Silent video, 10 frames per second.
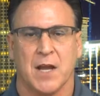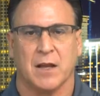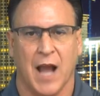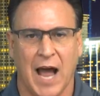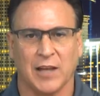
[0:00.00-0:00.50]

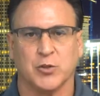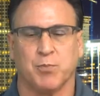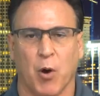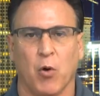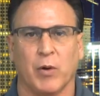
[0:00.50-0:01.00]
College
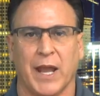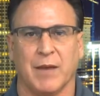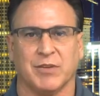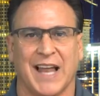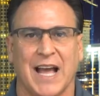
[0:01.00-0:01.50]
bowl
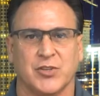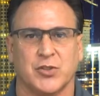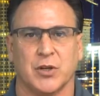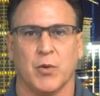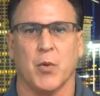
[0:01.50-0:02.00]
games. Last
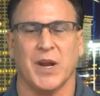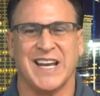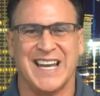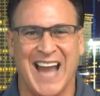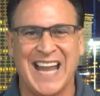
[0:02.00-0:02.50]
year we went
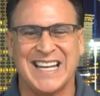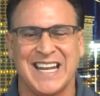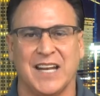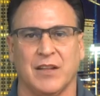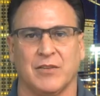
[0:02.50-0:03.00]

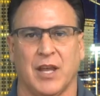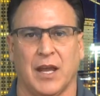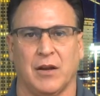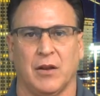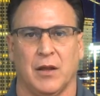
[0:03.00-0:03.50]
19-10